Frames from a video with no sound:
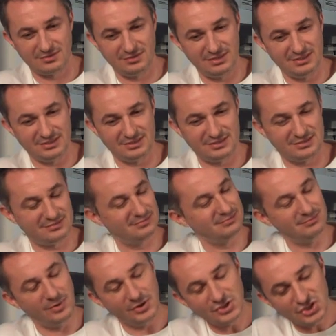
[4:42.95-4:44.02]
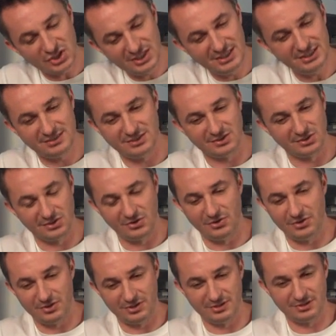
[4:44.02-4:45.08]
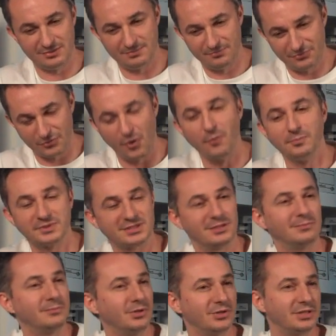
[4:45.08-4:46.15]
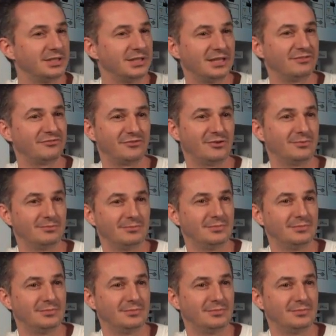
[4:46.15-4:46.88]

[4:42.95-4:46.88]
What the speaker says: is much easier to learn from somebody than from